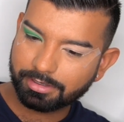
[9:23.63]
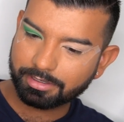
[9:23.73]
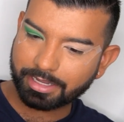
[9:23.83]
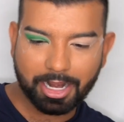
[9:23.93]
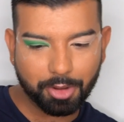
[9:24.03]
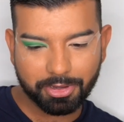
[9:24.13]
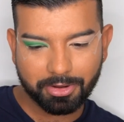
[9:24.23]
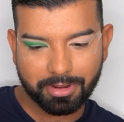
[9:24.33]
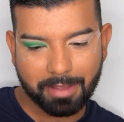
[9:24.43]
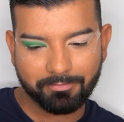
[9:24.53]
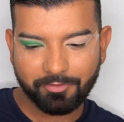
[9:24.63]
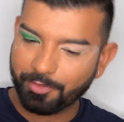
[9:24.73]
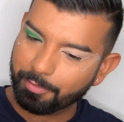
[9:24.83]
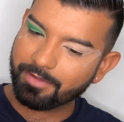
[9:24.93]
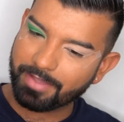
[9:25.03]
Can I help you? I'm
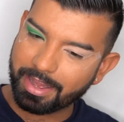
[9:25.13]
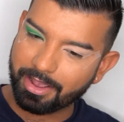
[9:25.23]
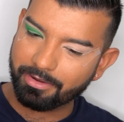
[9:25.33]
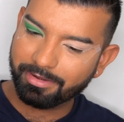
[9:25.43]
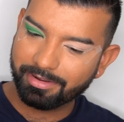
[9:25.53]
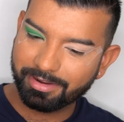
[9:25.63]
filming a video.